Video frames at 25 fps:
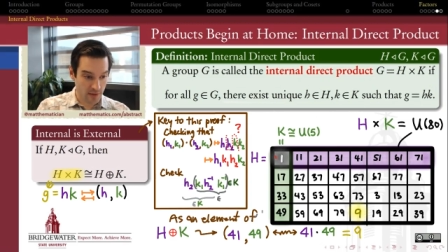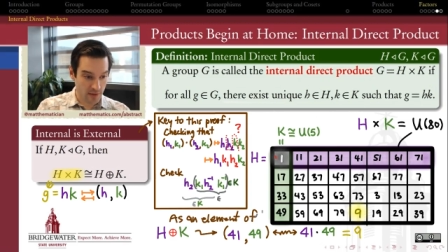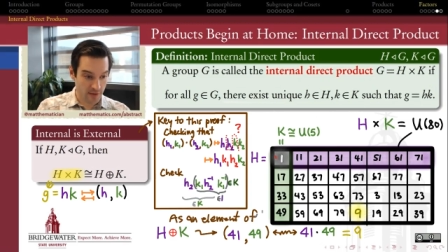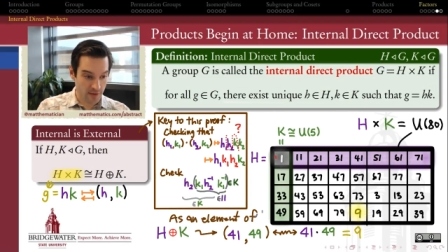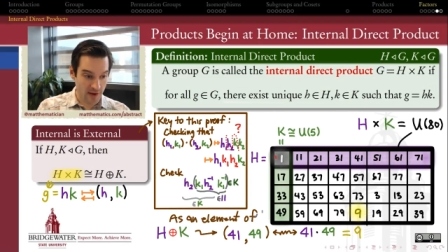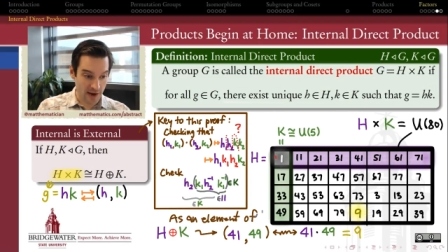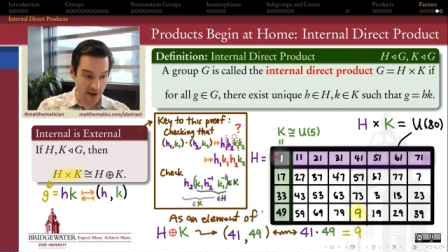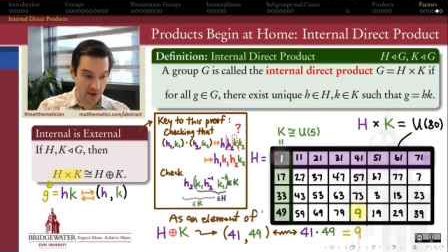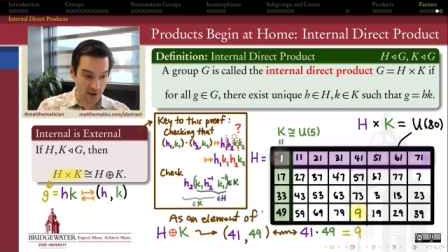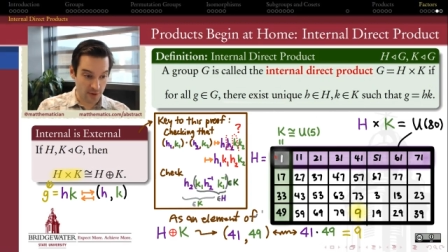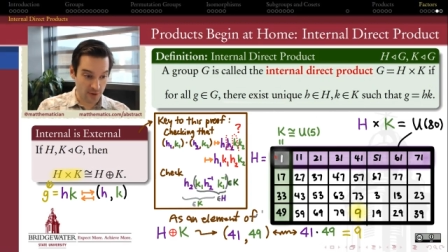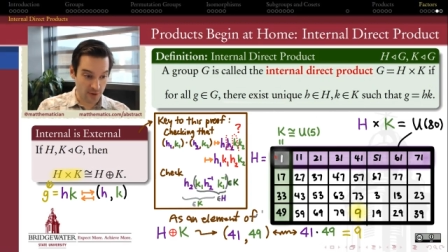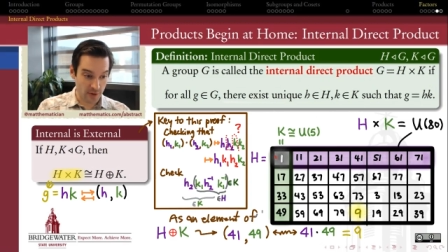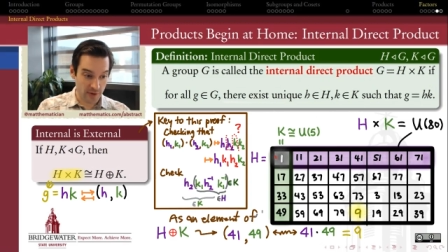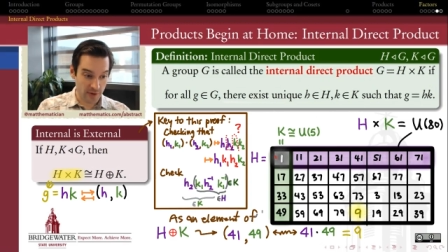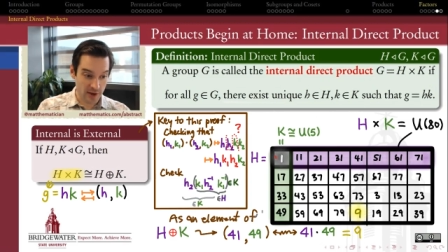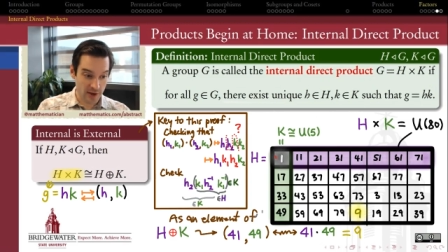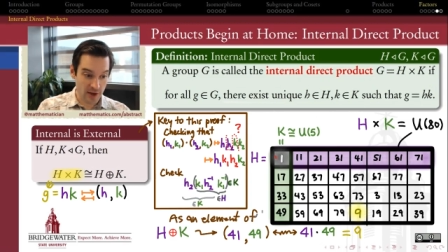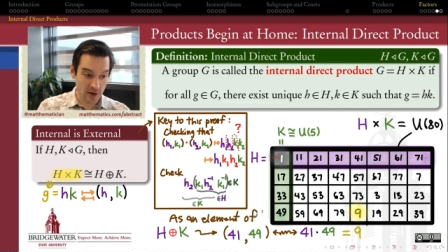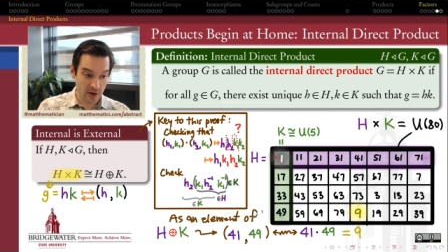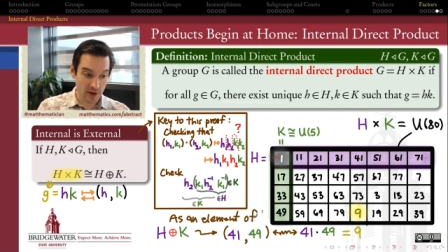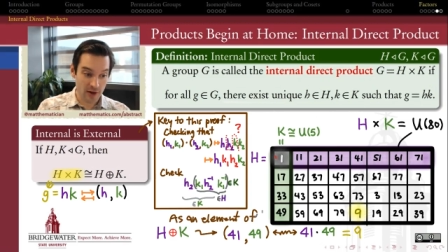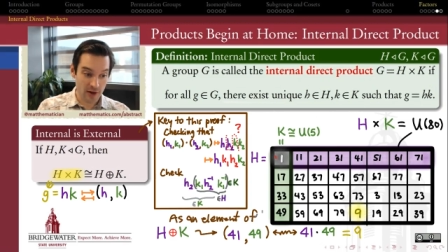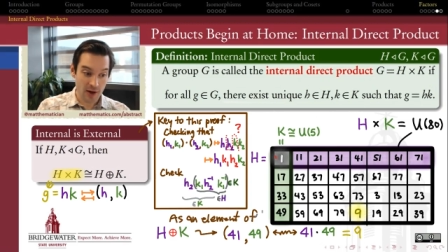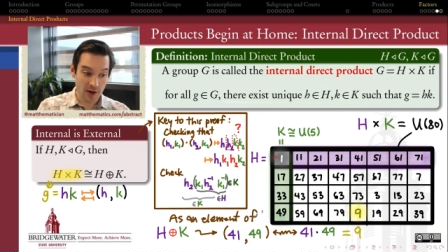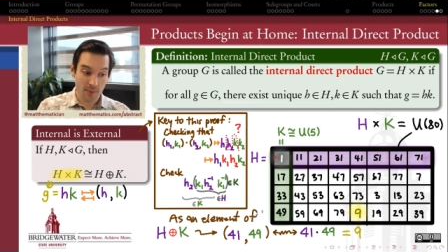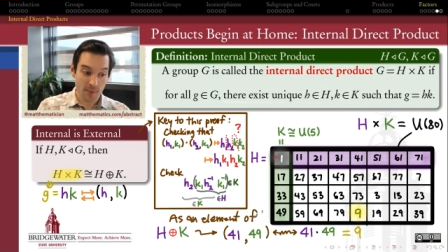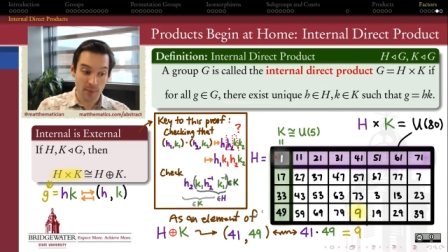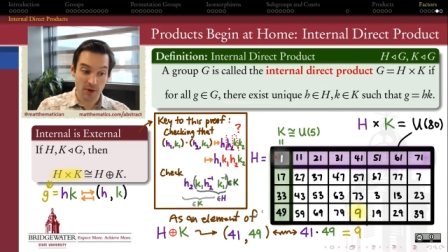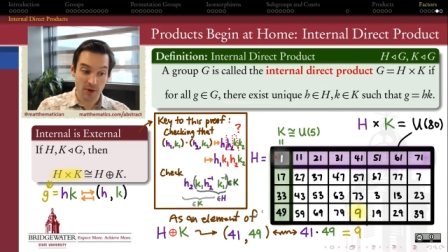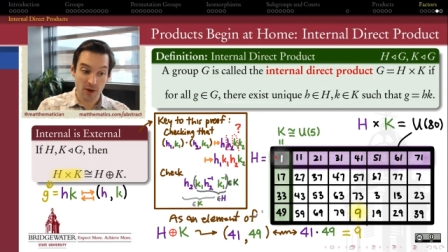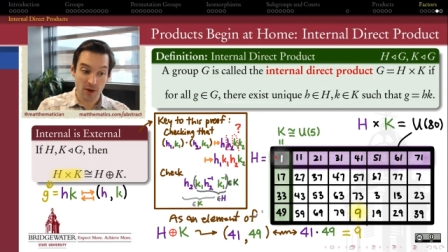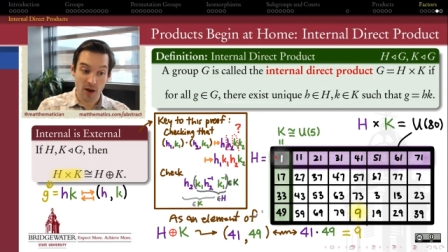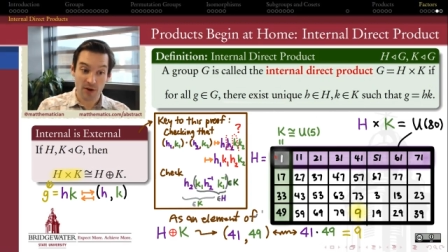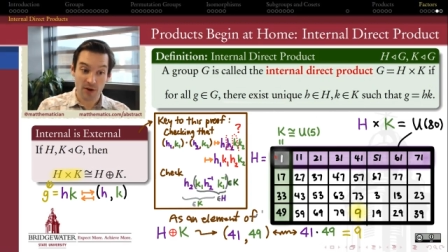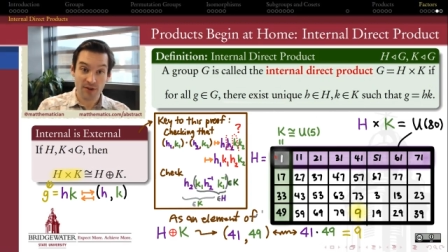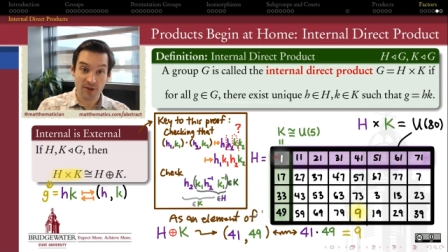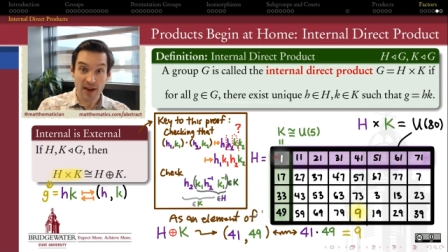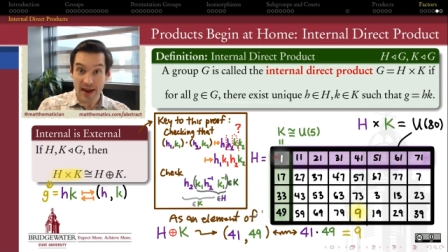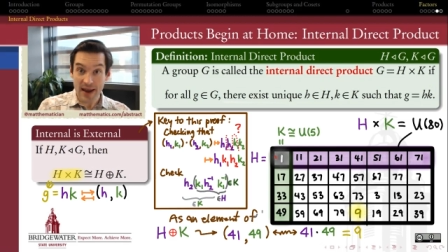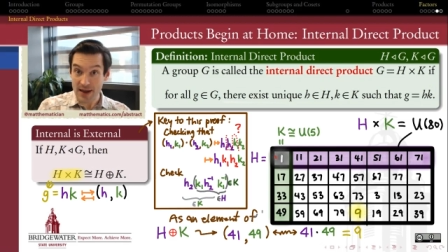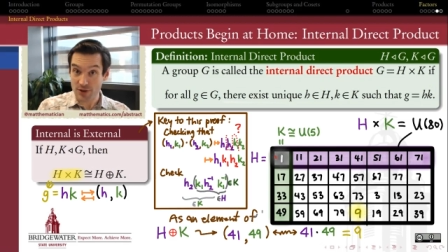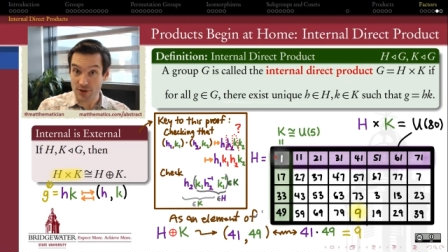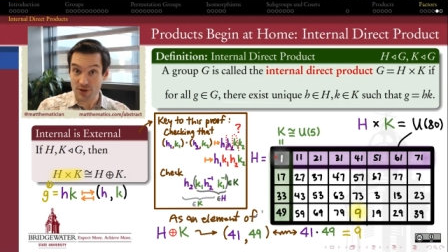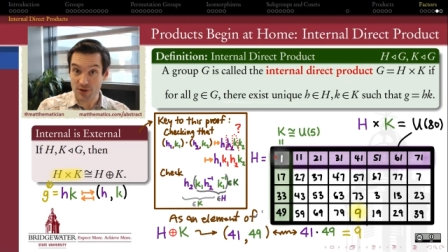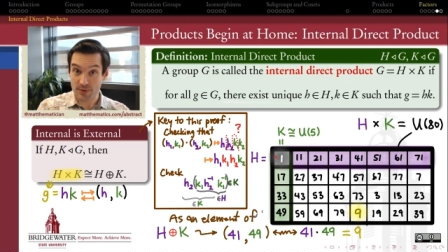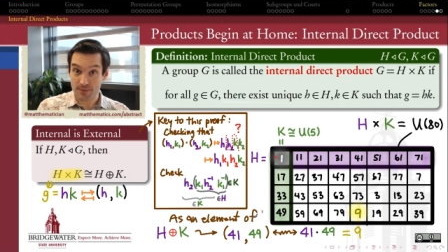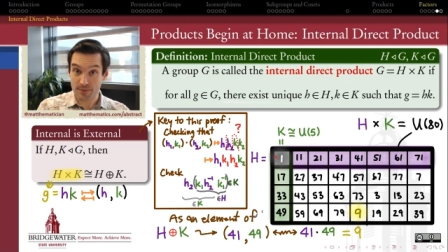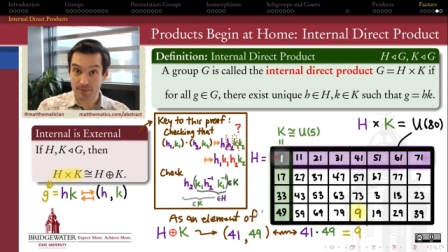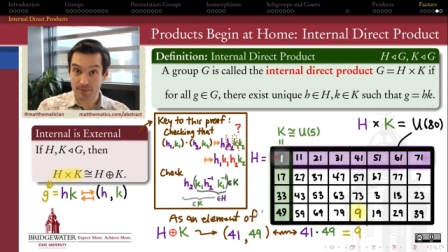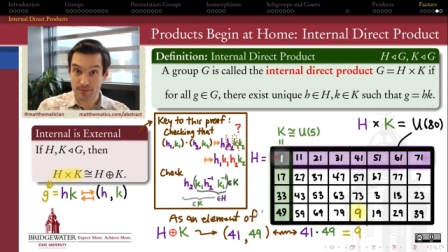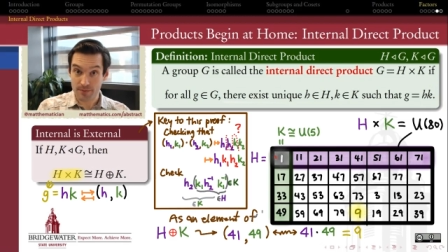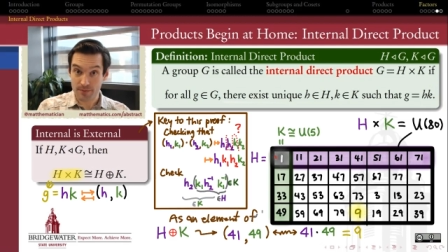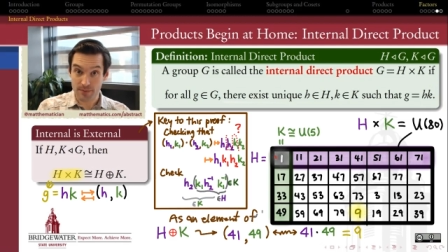factors over here belongs to H.